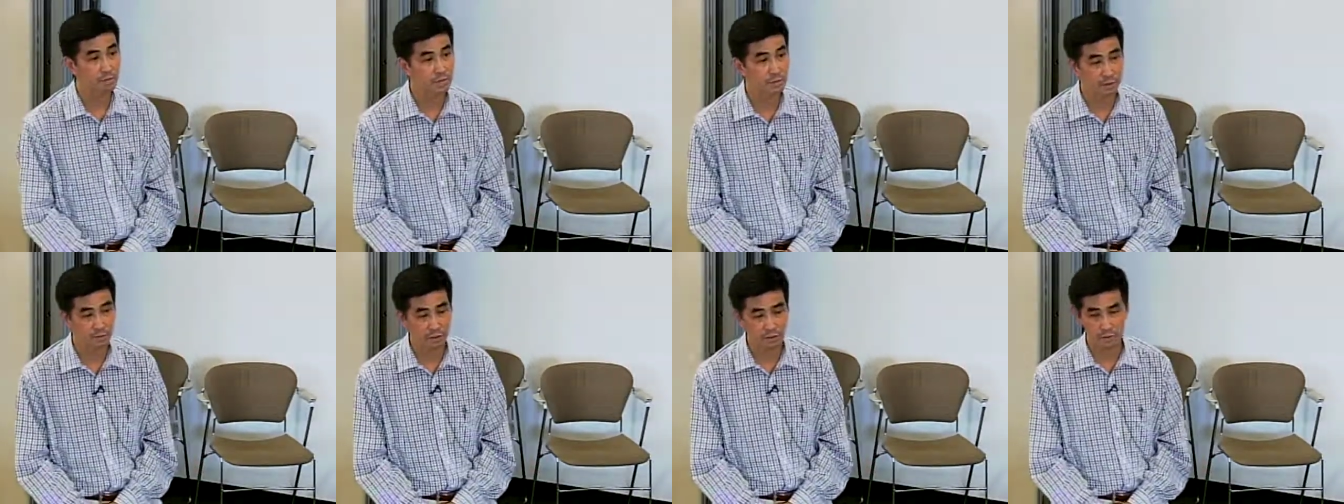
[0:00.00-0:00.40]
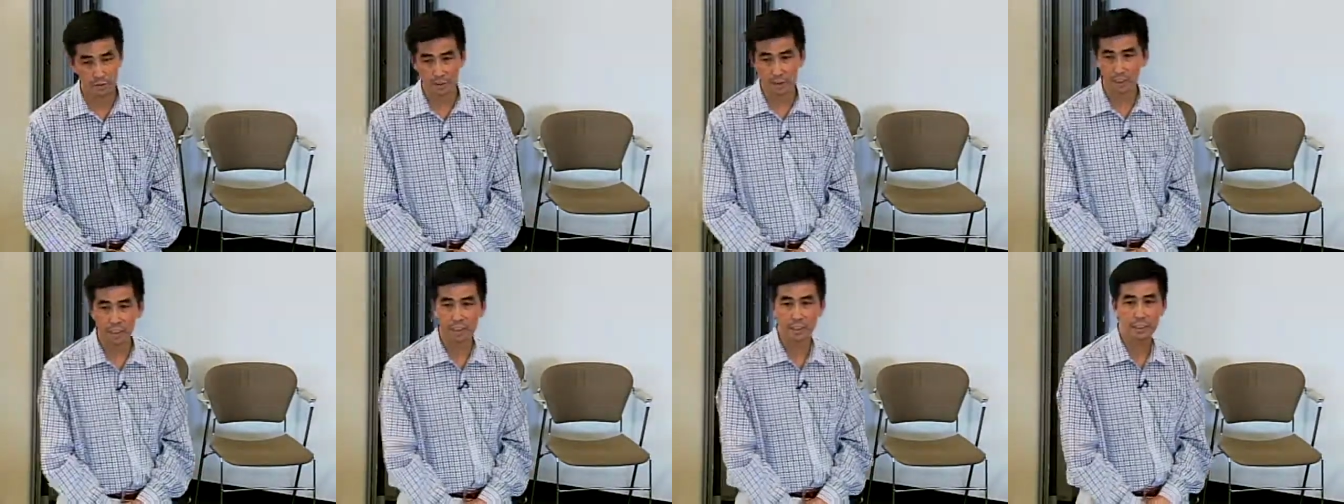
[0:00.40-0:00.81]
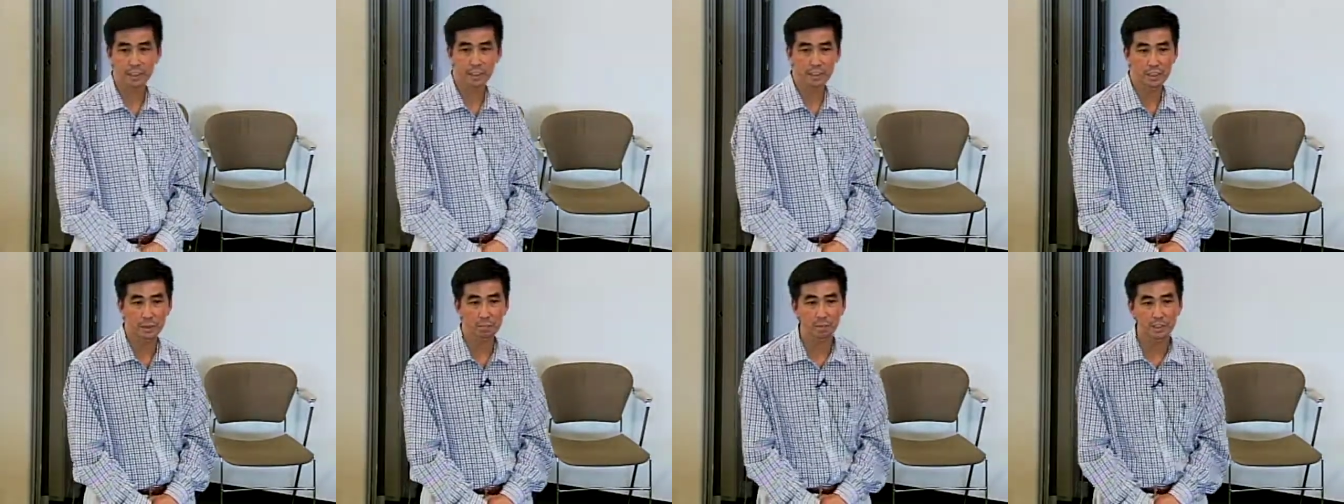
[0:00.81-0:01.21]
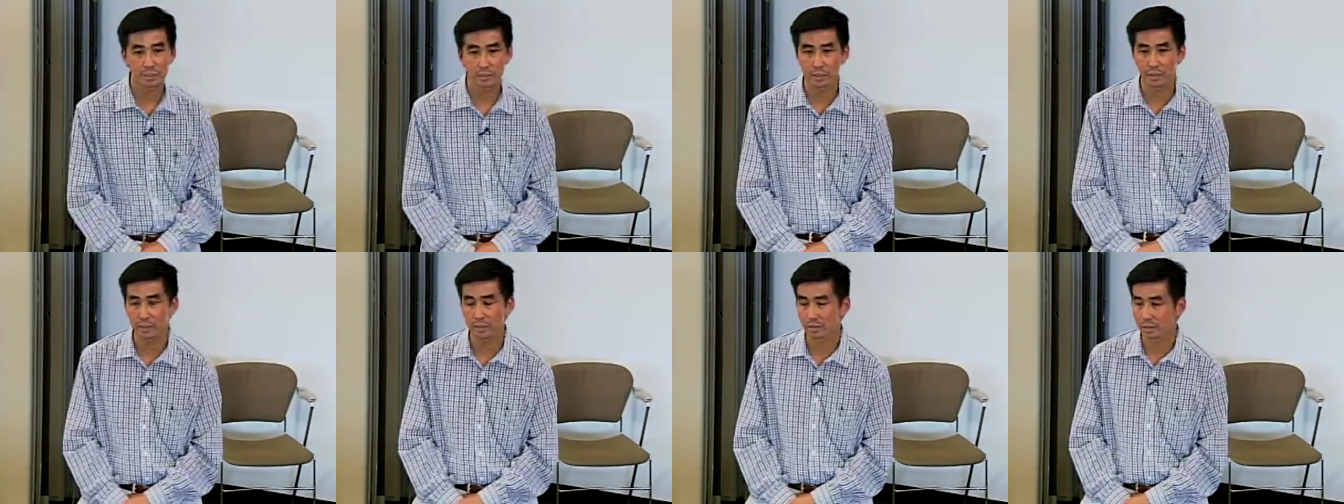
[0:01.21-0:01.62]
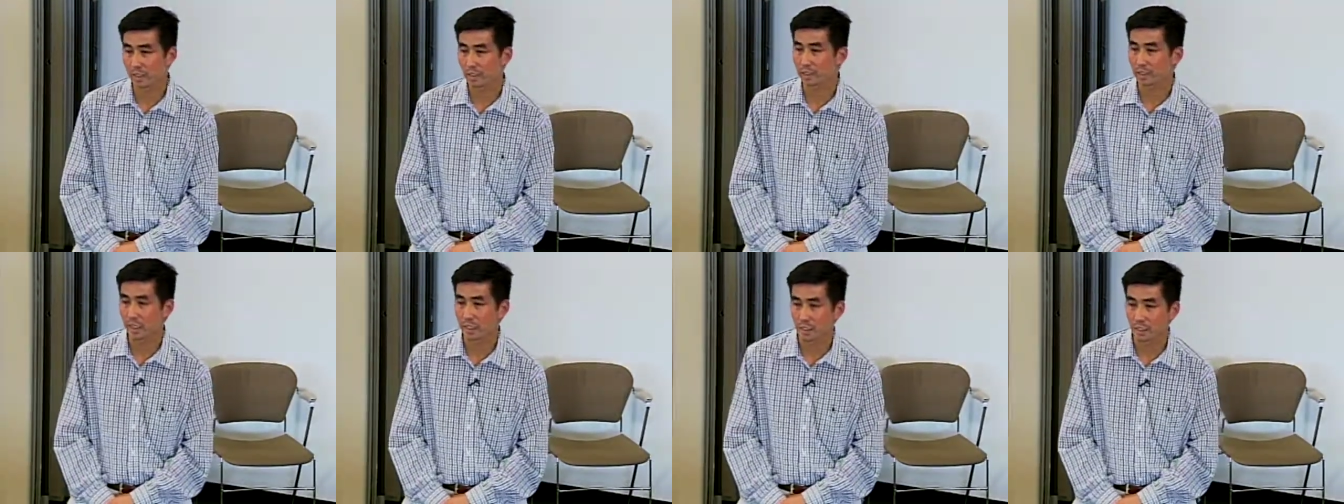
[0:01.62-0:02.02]
which don't treat ADHD but treat
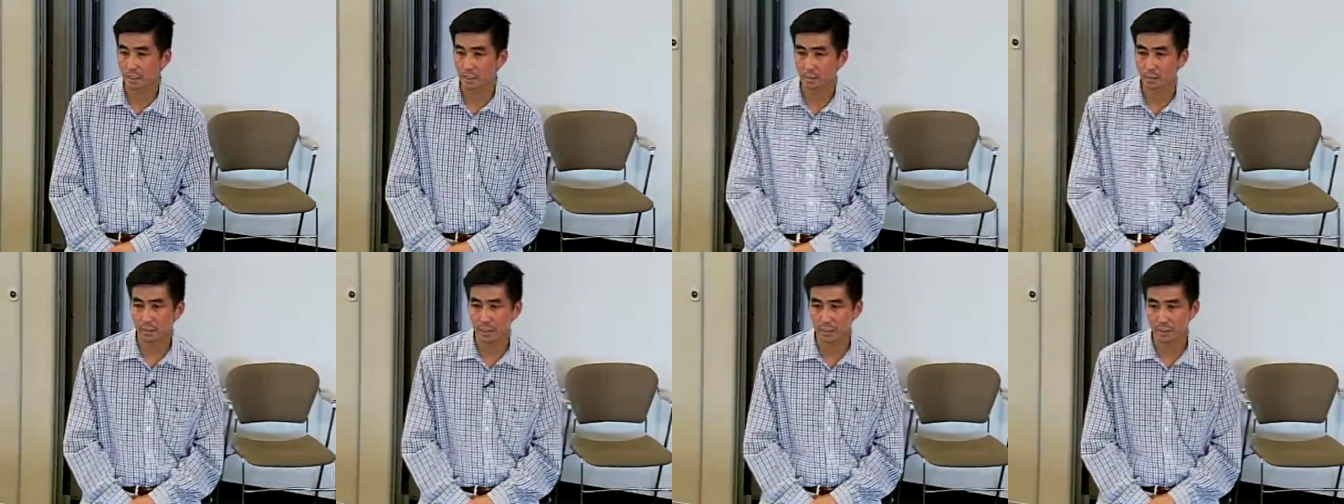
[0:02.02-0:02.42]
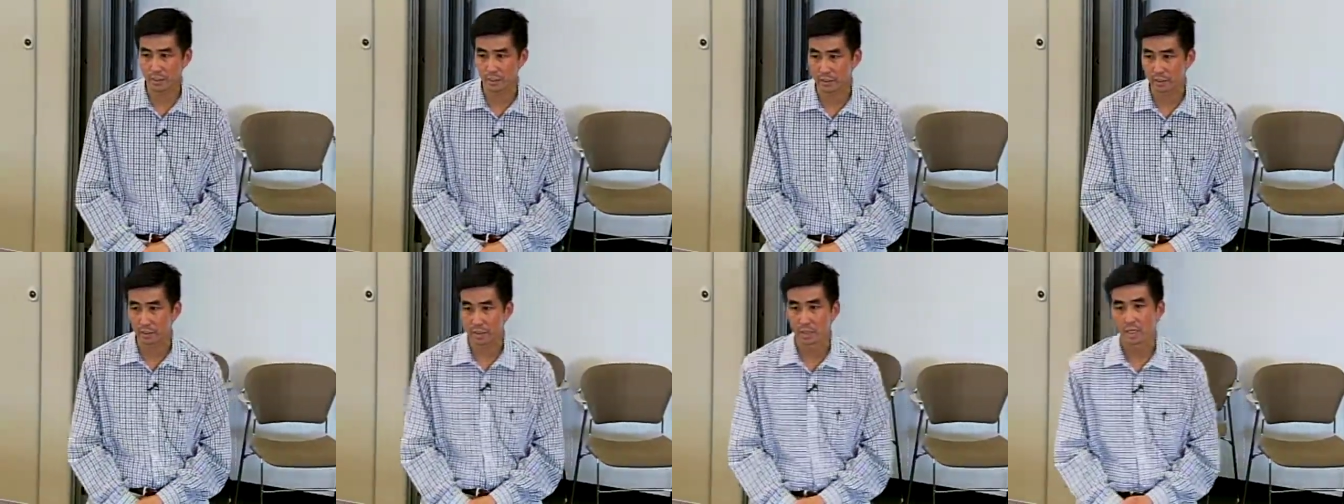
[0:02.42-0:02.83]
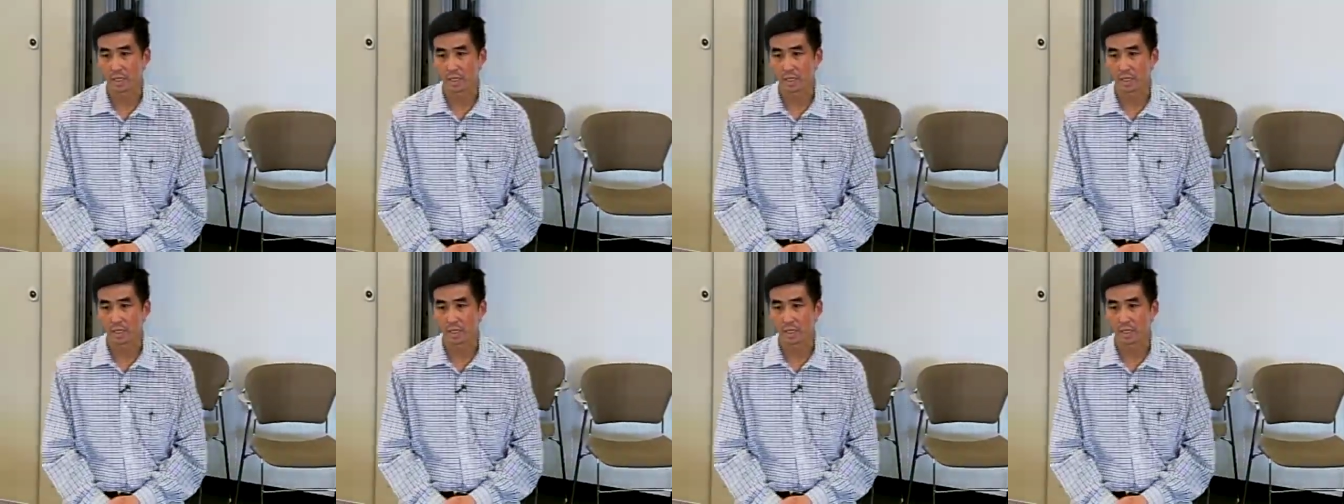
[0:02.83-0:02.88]
anxiety and depression.